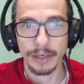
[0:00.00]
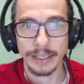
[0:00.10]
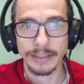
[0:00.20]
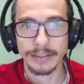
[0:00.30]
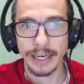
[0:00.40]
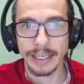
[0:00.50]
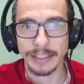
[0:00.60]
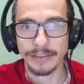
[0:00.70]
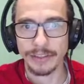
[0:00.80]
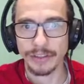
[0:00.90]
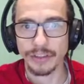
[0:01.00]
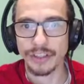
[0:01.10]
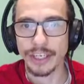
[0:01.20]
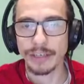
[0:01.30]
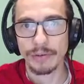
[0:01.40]
and this kind of gives you the
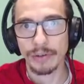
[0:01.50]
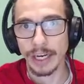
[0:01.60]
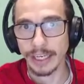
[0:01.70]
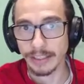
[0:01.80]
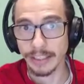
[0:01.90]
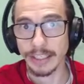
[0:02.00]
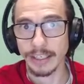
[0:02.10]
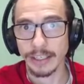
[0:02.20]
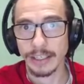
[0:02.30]
general idea